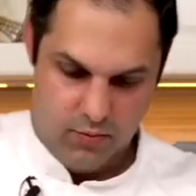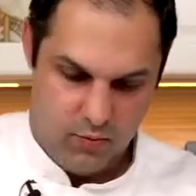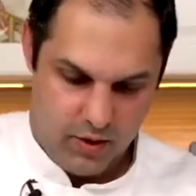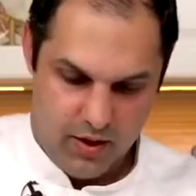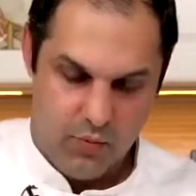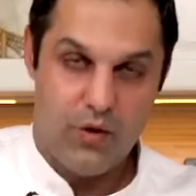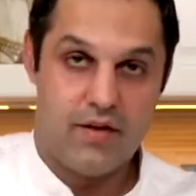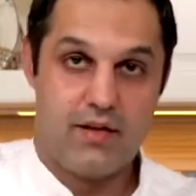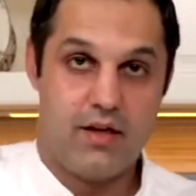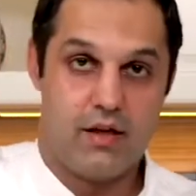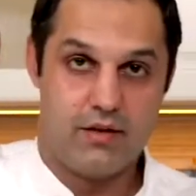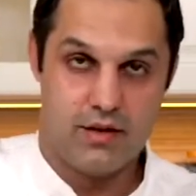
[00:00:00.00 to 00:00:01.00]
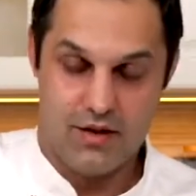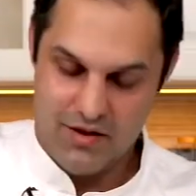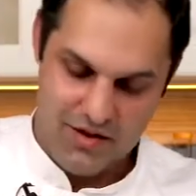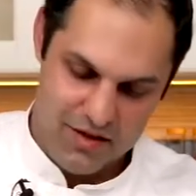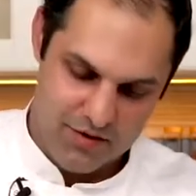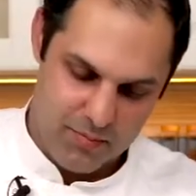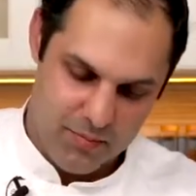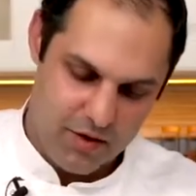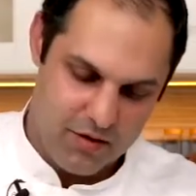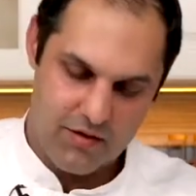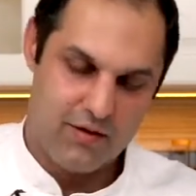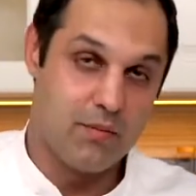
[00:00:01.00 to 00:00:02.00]
we're gonna whisk it until the butter
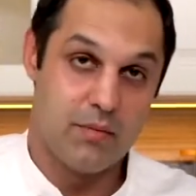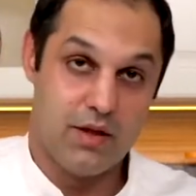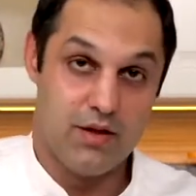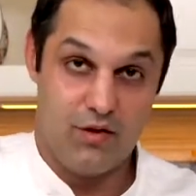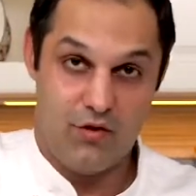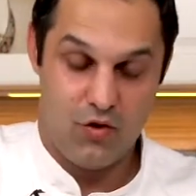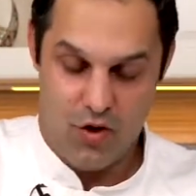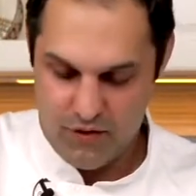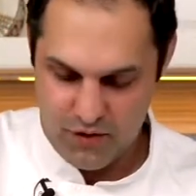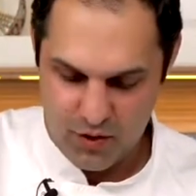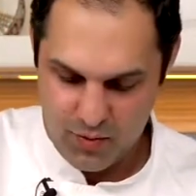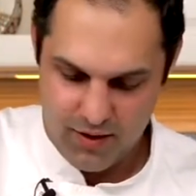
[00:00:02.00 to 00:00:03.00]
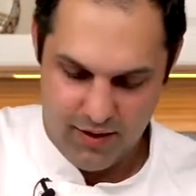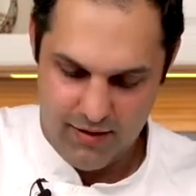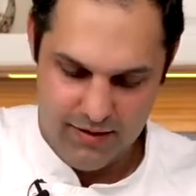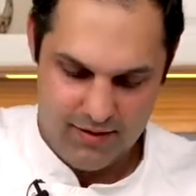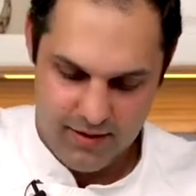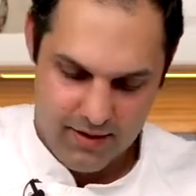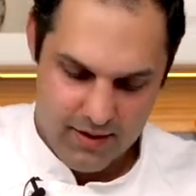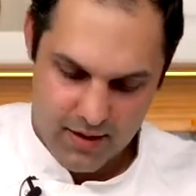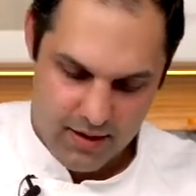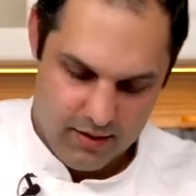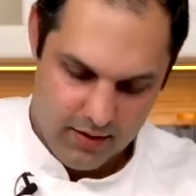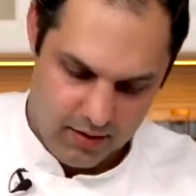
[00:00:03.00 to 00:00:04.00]
is completely soft. You don't want any
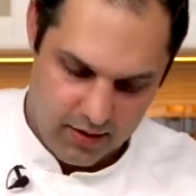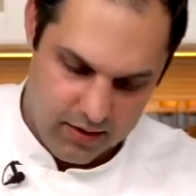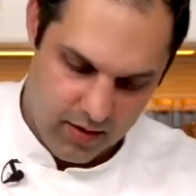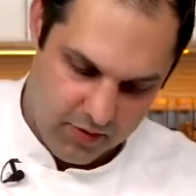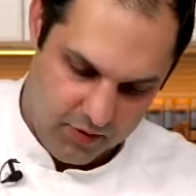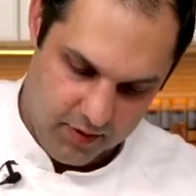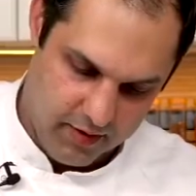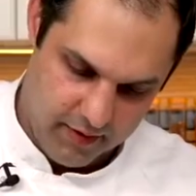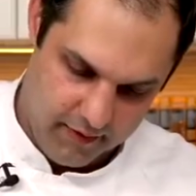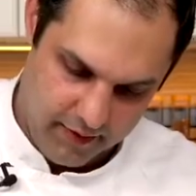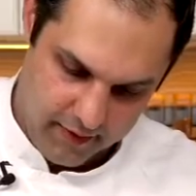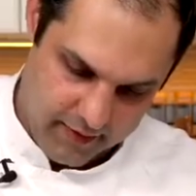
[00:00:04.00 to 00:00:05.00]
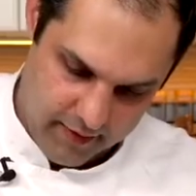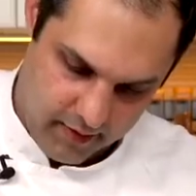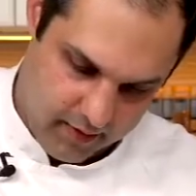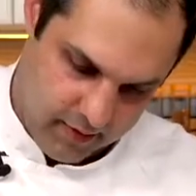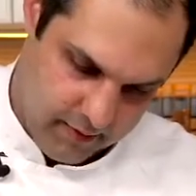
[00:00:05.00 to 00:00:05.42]
little clumps or anything in there.